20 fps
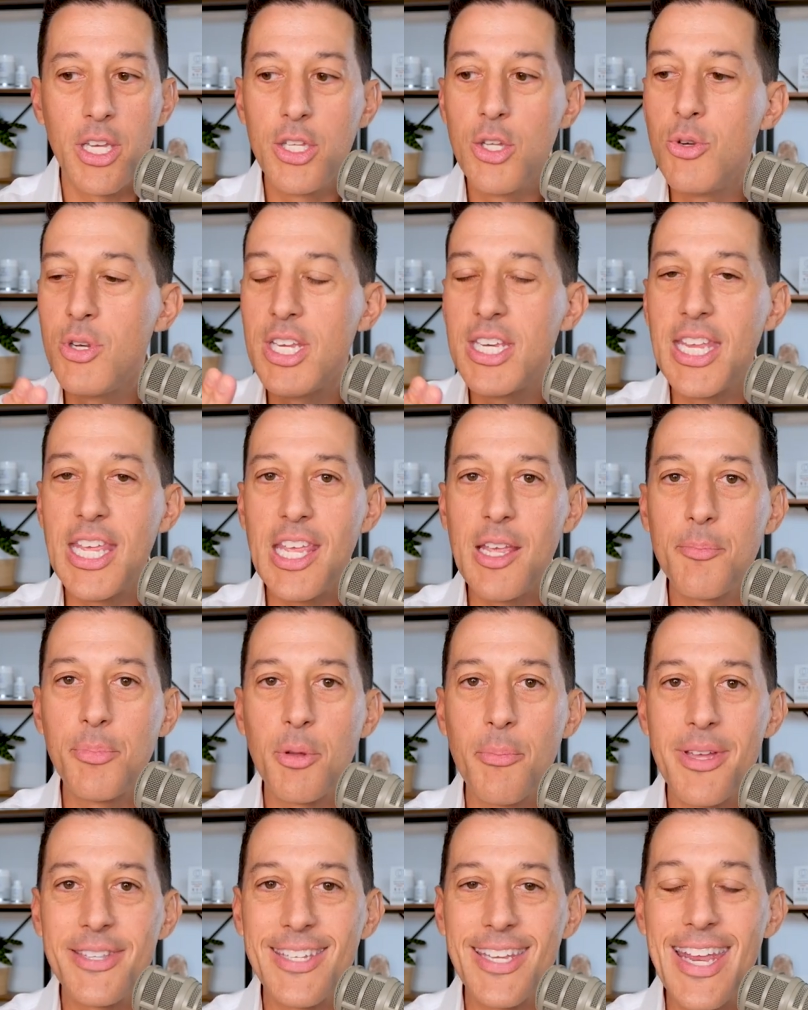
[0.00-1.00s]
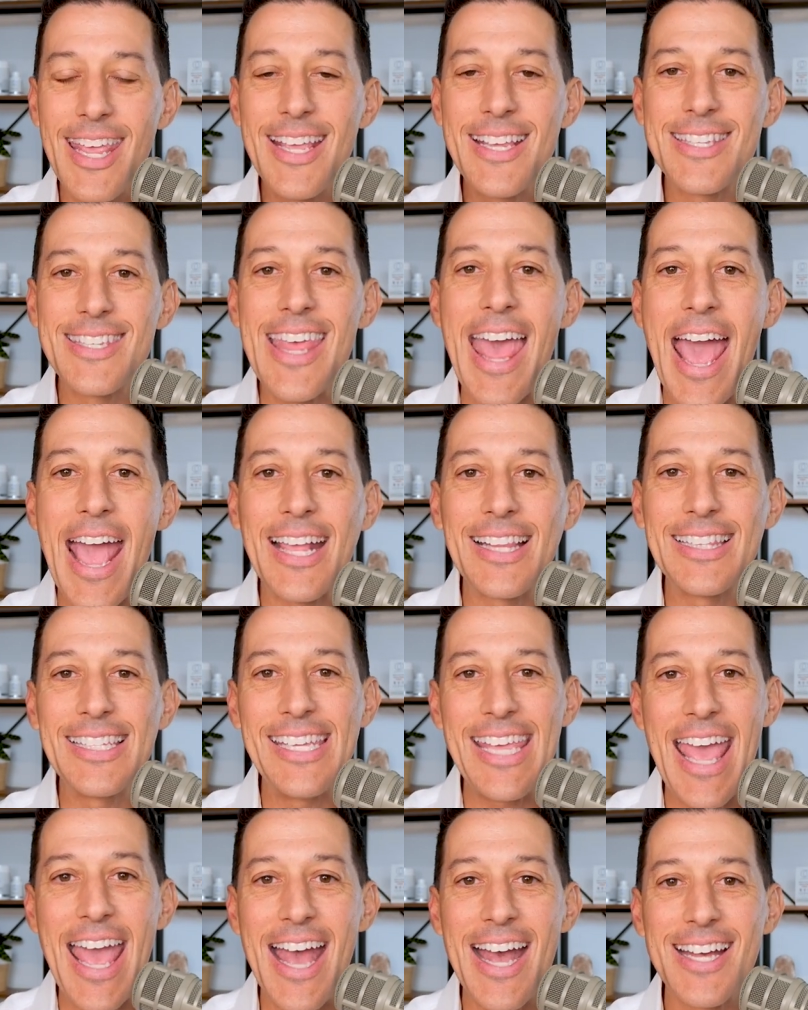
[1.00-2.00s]
You need to implement it
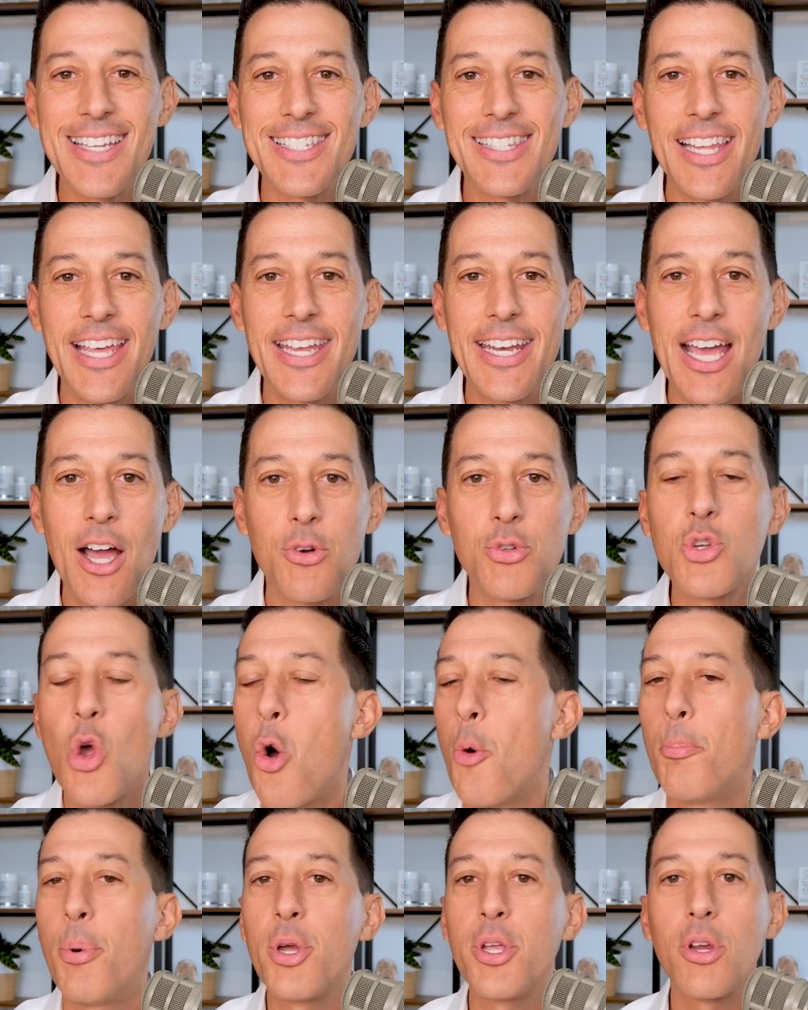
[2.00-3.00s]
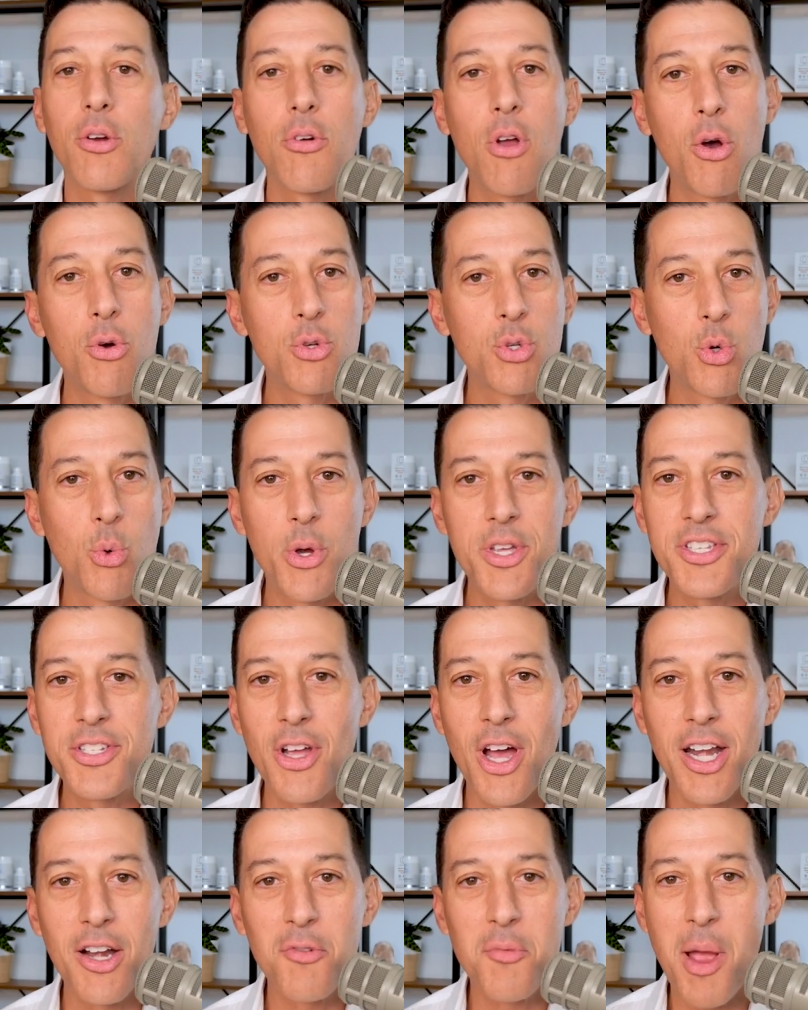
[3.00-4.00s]
exactly as laid out. Don't put your own twist
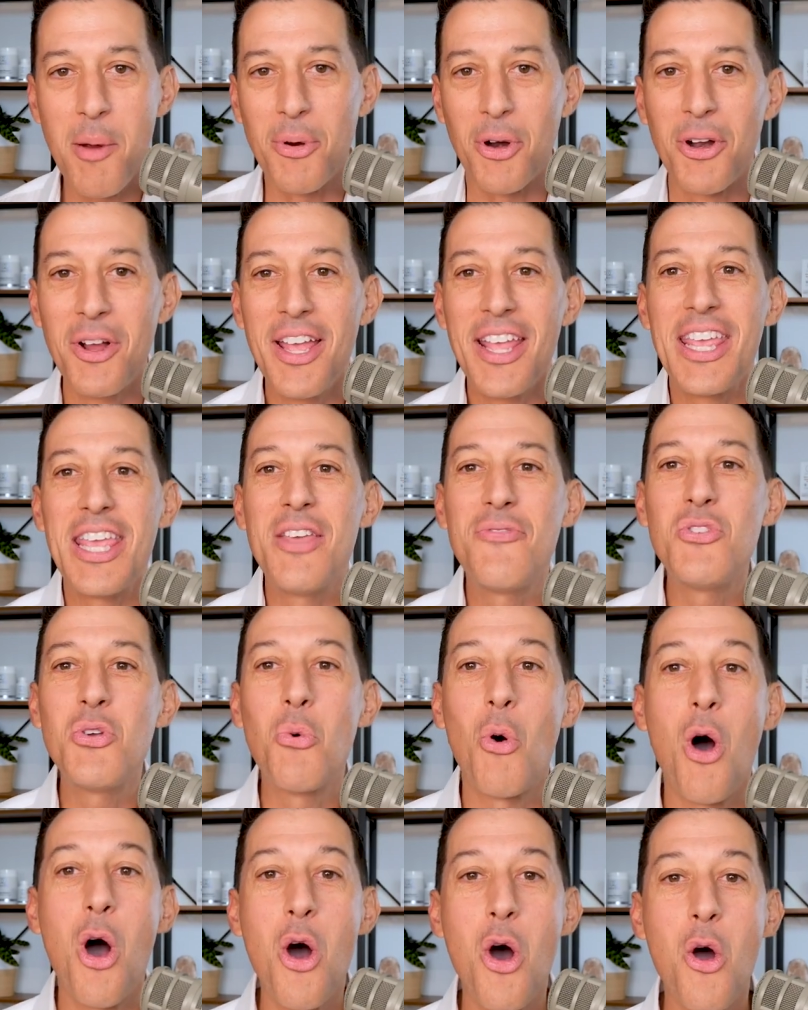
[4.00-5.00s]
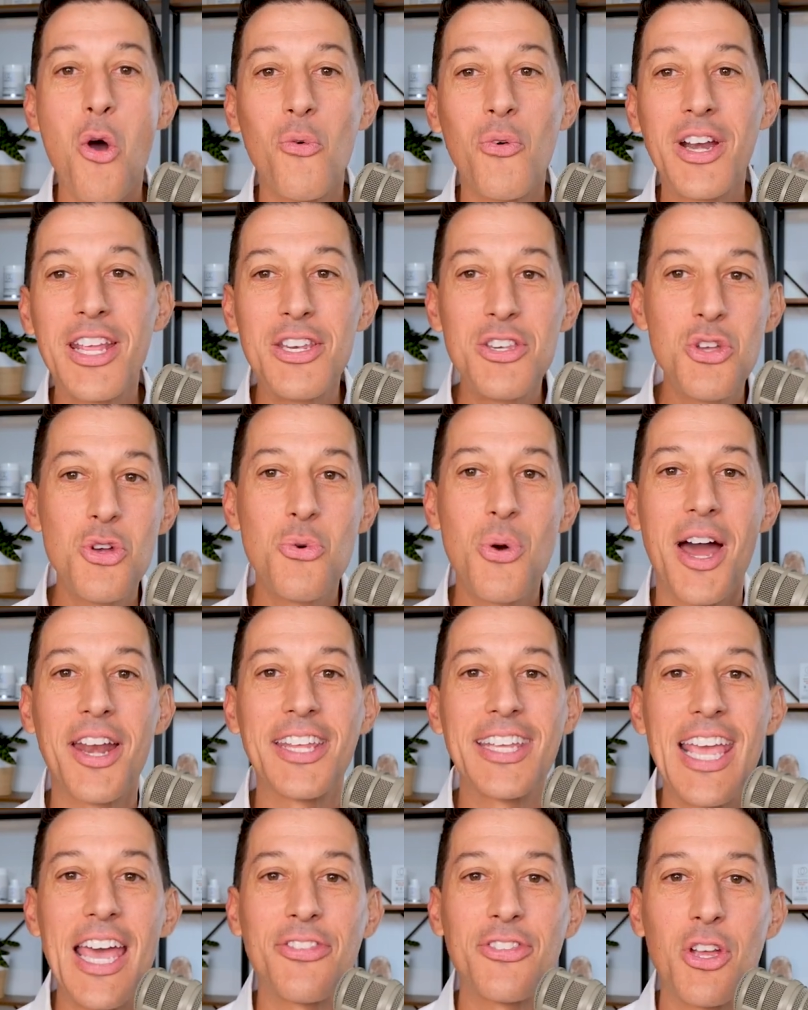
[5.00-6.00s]
on it. Remember, if you already knew how to
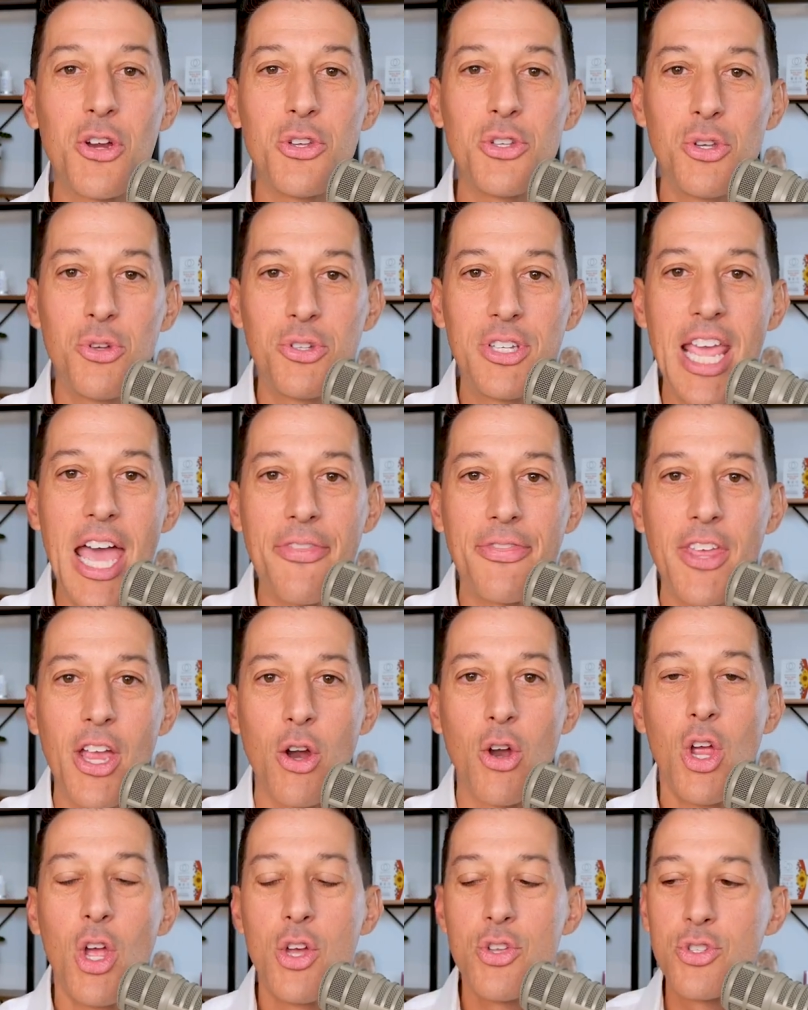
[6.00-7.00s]
get there, you'd get there.